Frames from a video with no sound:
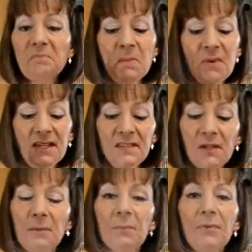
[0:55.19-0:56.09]

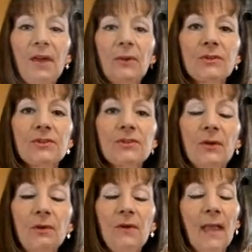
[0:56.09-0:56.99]
Basically, put that on the
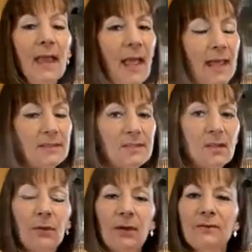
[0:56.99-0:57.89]
stove and
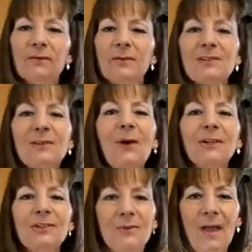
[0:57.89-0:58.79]
simmer it for as
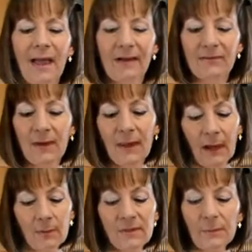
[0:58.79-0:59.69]
long as you have.
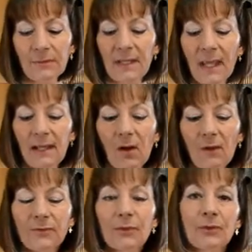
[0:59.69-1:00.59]
I was able to get it
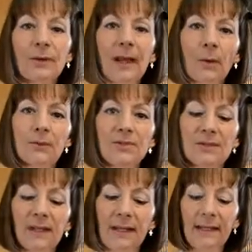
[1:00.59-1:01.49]
on for 3 hours
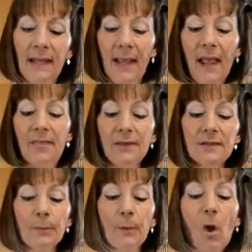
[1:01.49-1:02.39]
today, and
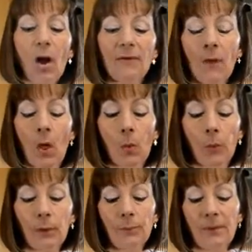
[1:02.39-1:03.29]
this broth
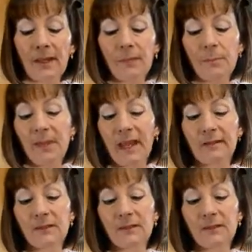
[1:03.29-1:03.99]
will be the base